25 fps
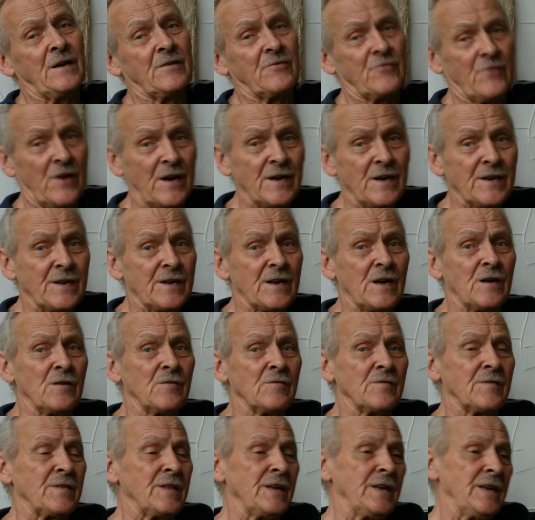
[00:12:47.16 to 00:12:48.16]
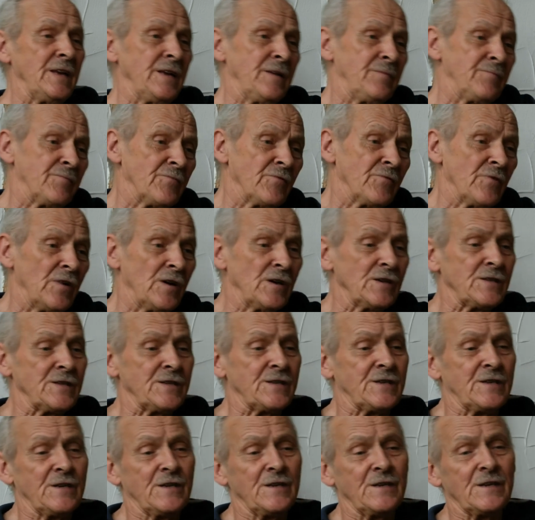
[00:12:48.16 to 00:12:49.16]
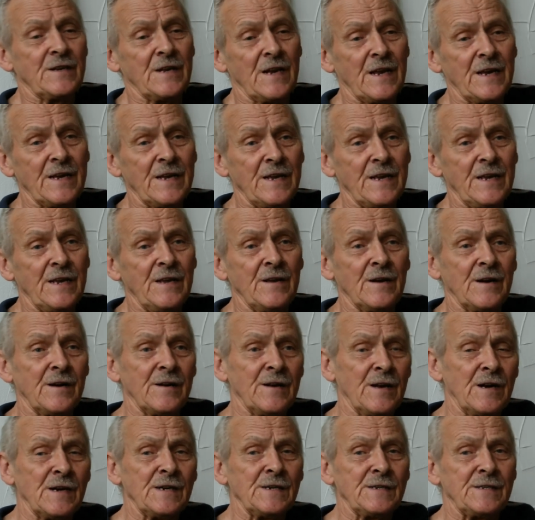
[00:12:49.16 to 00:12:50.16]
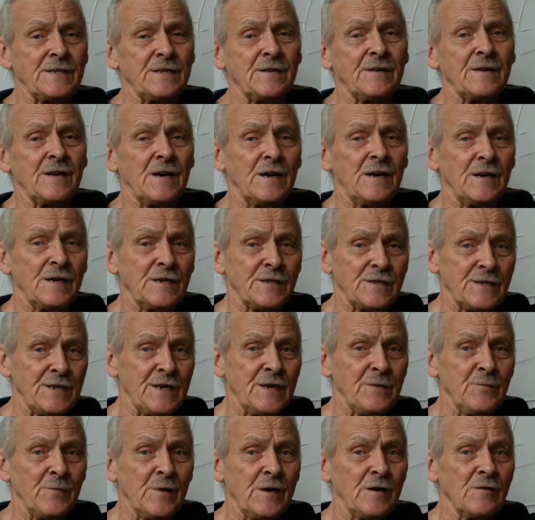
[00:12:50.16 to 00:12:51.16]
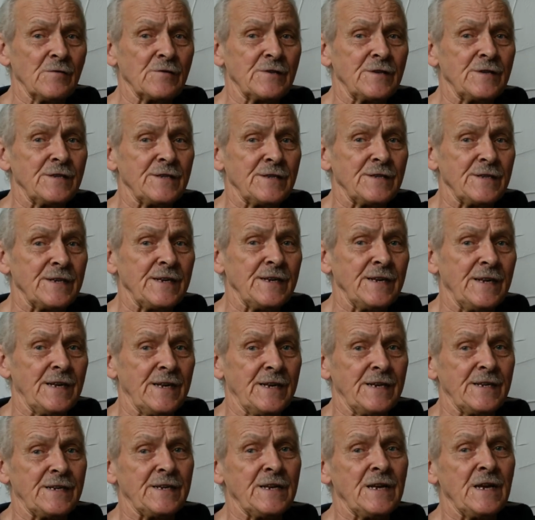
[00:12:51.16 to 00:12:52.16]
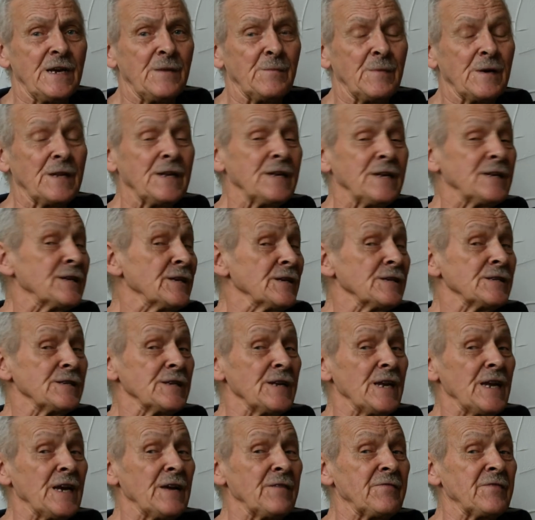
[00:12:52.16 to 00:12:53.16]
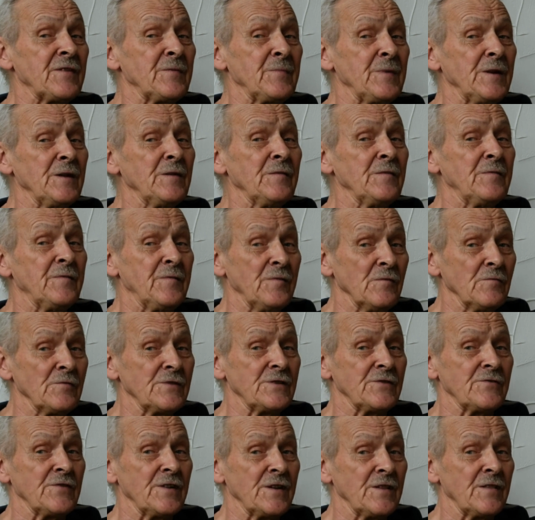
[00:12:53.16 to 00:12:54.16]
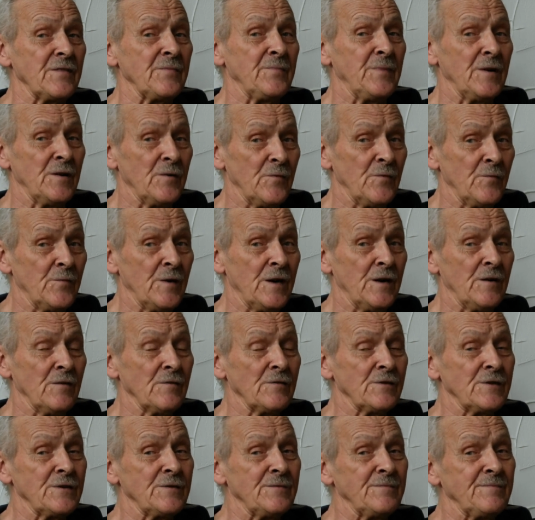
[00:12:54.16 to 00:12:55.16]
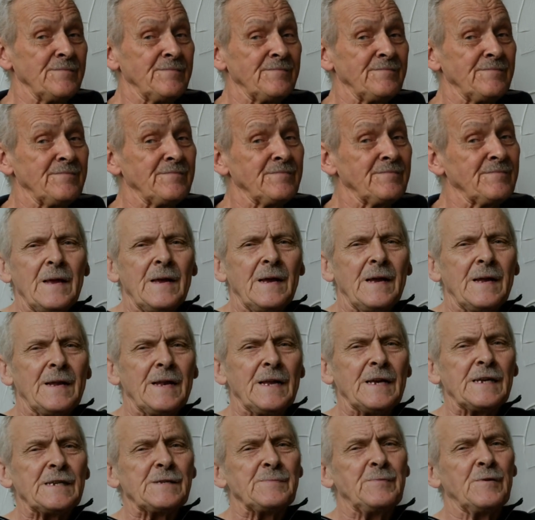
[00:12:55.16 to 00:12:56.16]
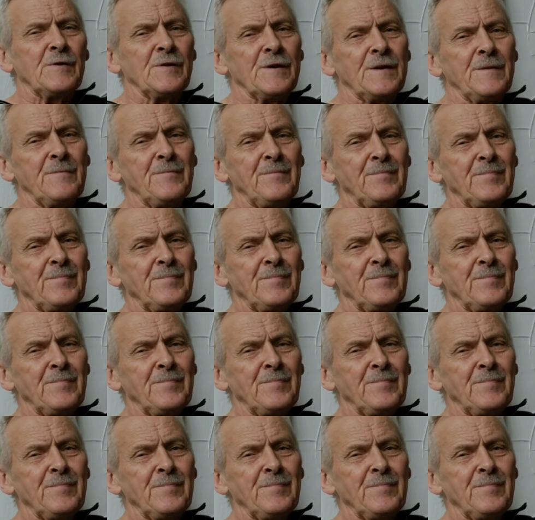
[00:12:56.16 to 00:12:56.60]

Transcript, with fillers: grind out the rust and lay a nice seam weld to seal it, but it doesn't have to be a full strength butt weld. Next point.